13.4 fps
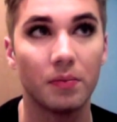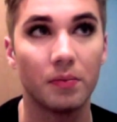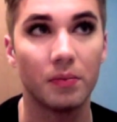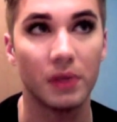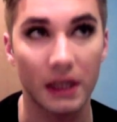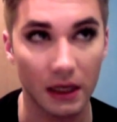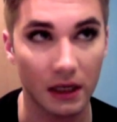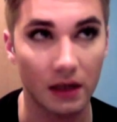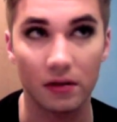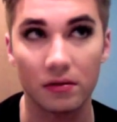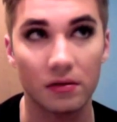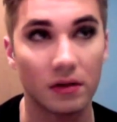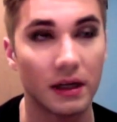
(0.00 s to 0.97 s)
bleeding,
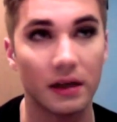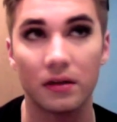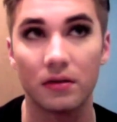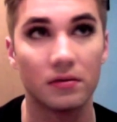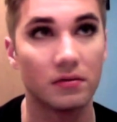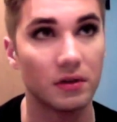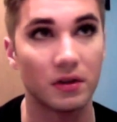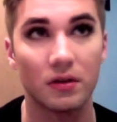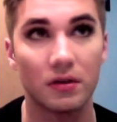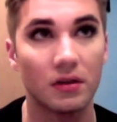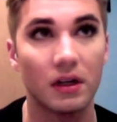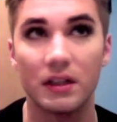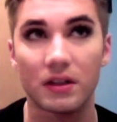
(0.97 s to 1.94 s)
like just,
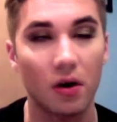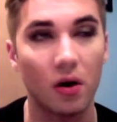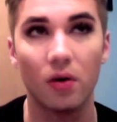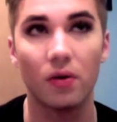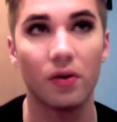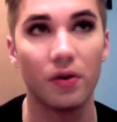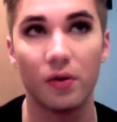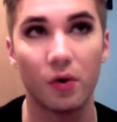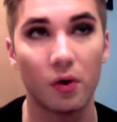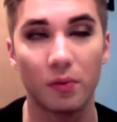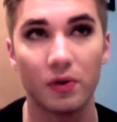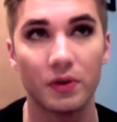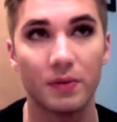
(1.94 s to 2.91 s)
it's all
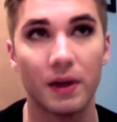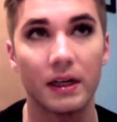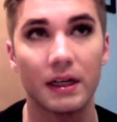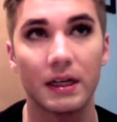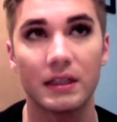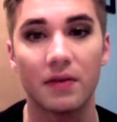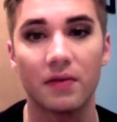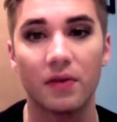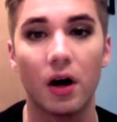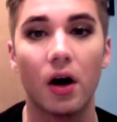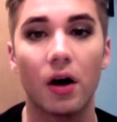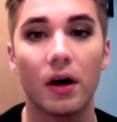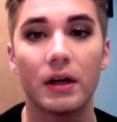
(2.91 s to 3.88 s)
normal spelling except for
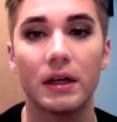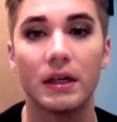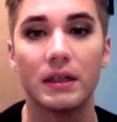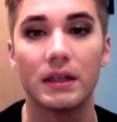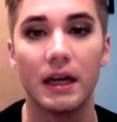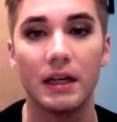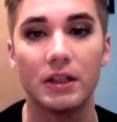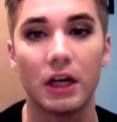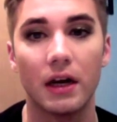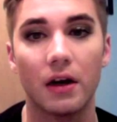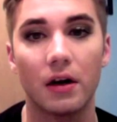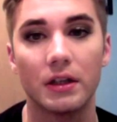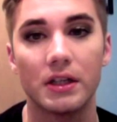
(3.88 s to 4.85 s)
heart is
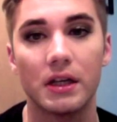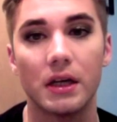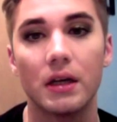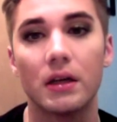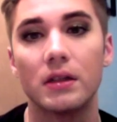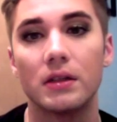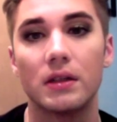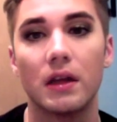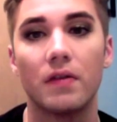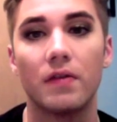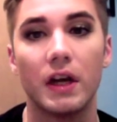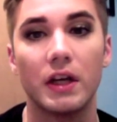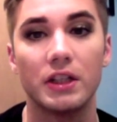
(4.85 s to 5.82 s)
HART instead of
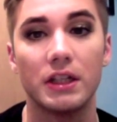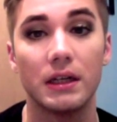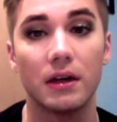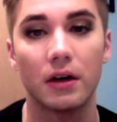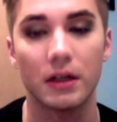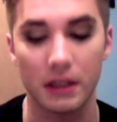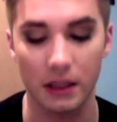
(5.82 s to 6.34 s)
HERT or